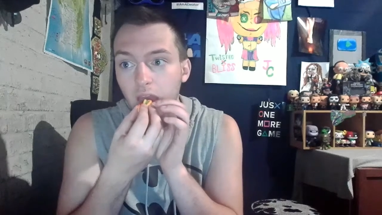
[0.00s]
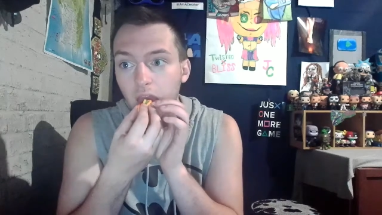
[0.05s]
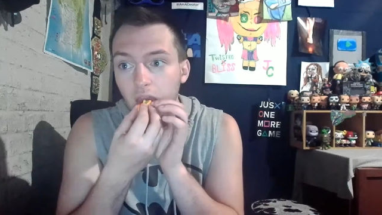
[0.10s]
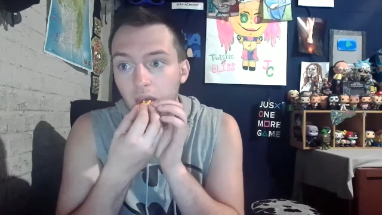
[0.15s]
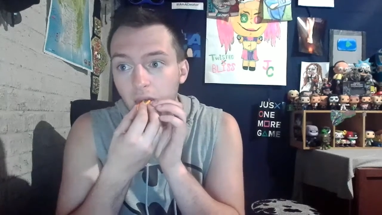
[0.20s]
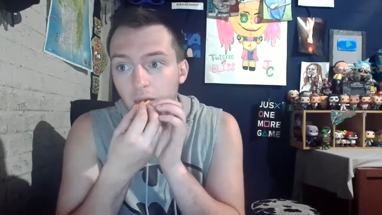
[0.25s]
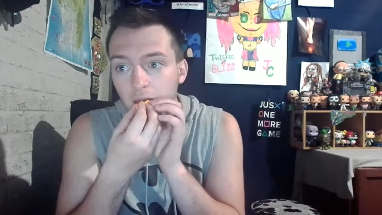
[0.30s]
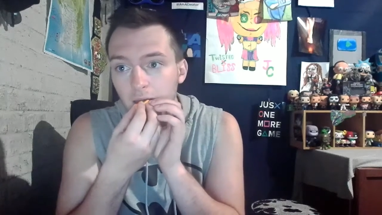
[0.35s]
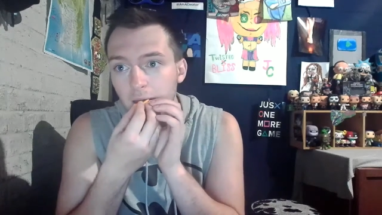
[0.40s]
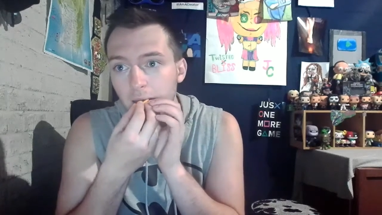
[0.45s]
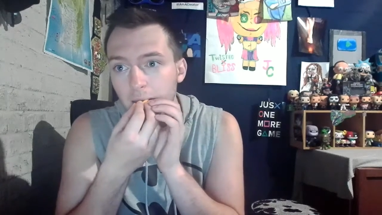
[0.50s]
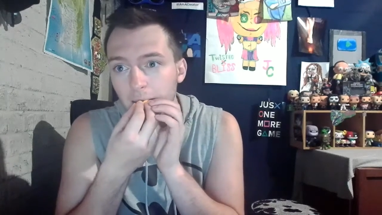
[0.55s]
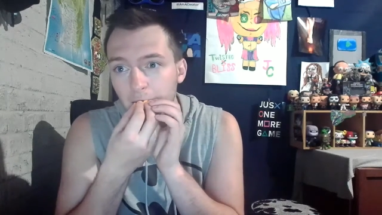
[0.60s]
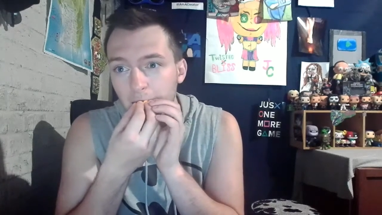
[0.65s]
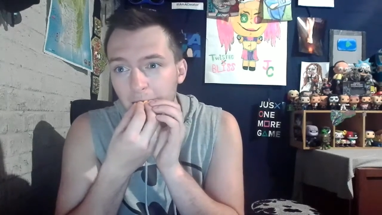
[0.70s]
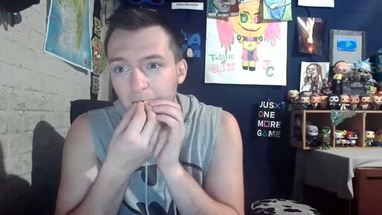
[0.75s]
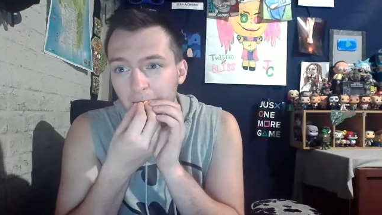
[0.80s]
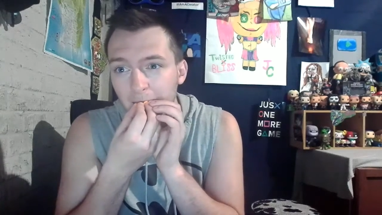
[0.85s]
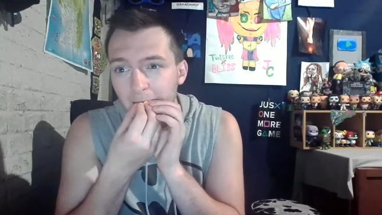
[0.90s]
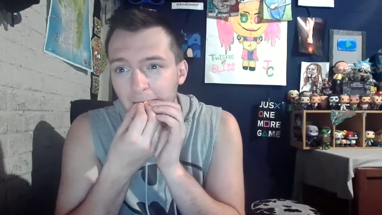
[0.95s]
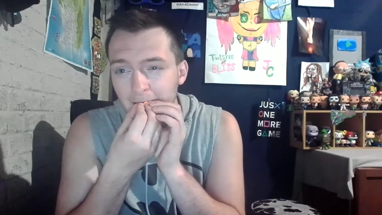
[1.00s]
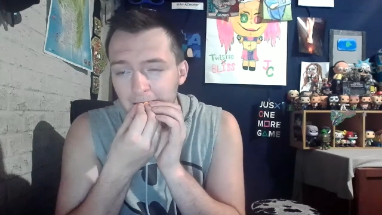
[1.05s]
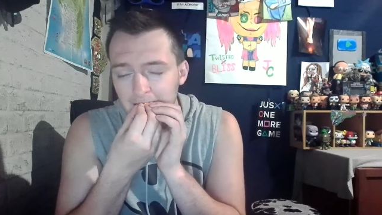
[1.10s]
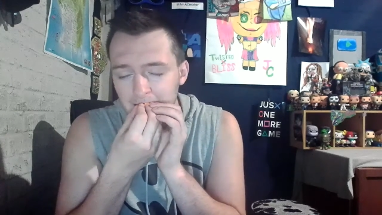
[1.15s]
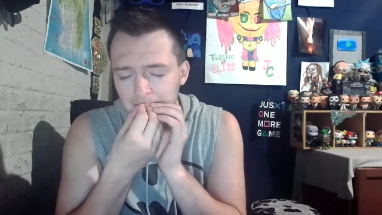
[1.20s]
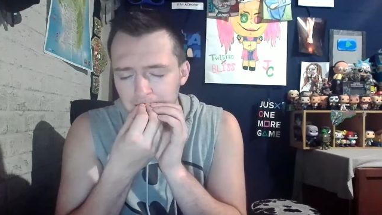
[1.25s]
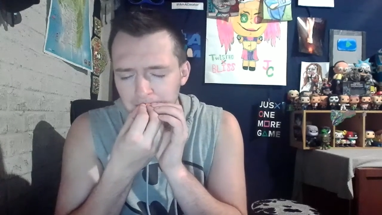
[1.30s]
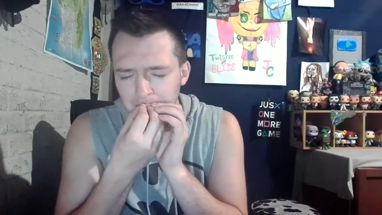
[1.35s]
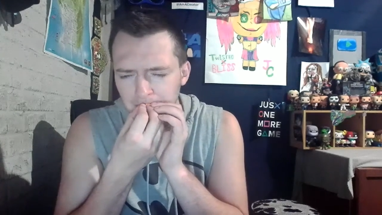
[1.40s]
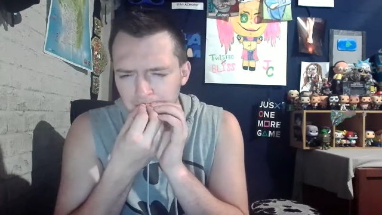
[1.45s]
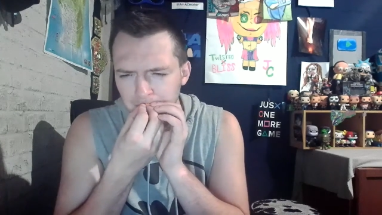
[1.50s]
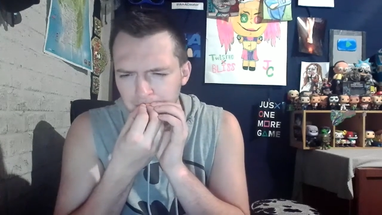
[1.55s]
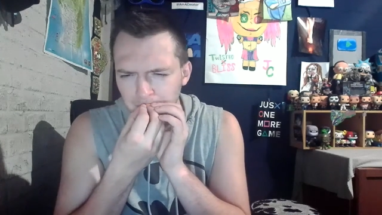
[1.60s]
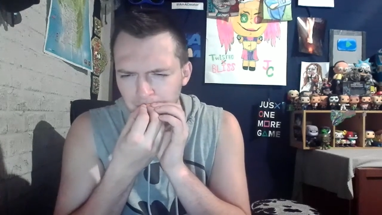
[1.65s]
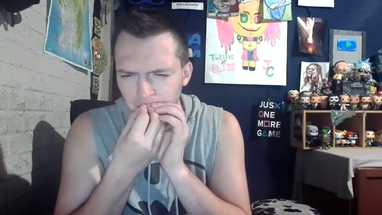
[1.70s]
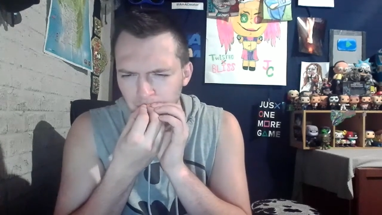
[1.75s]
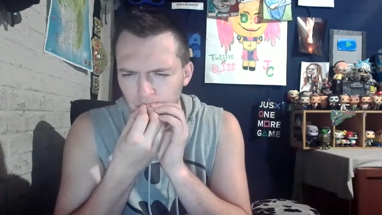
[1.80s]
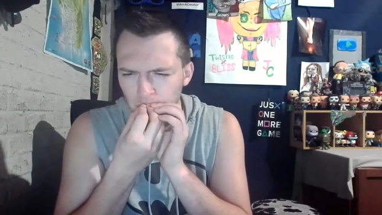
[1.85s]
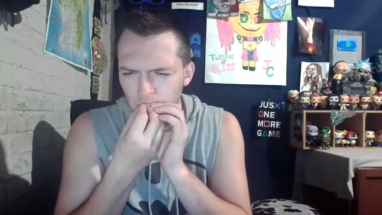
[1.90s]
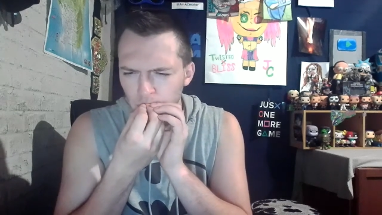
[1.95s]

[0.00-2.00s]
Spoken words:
Nobody speaks.